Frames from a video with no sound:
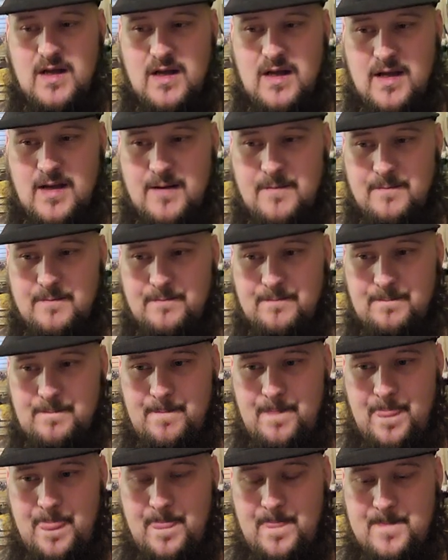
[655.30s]
Um,
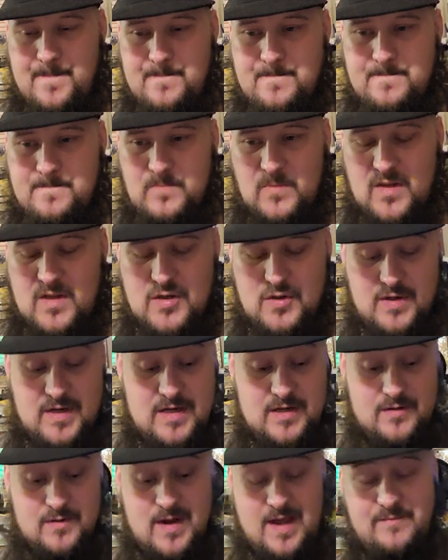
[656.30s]
you
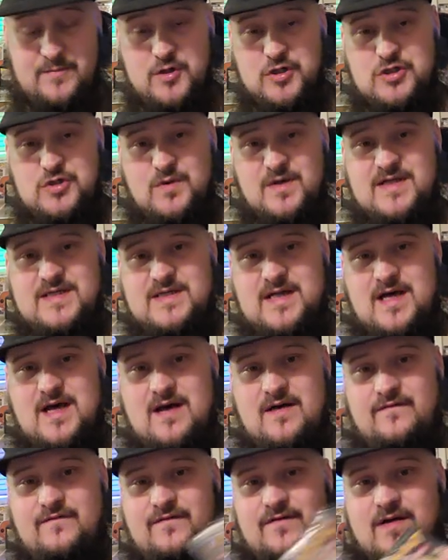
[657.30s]
can either have your choice
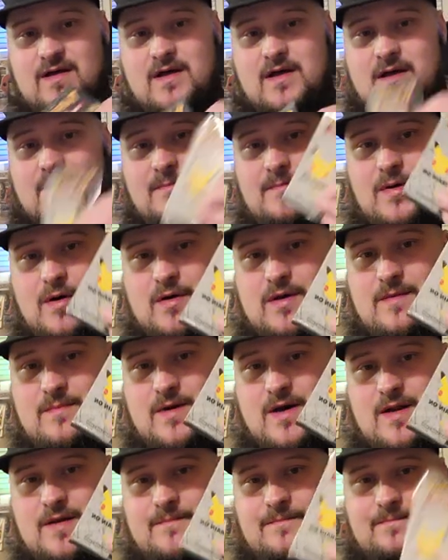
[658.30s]
of
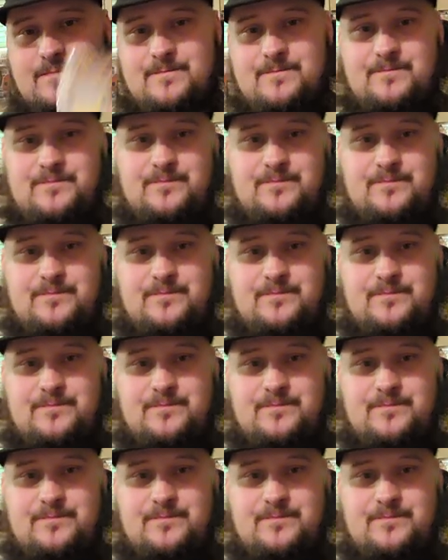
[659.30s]
Pokemon,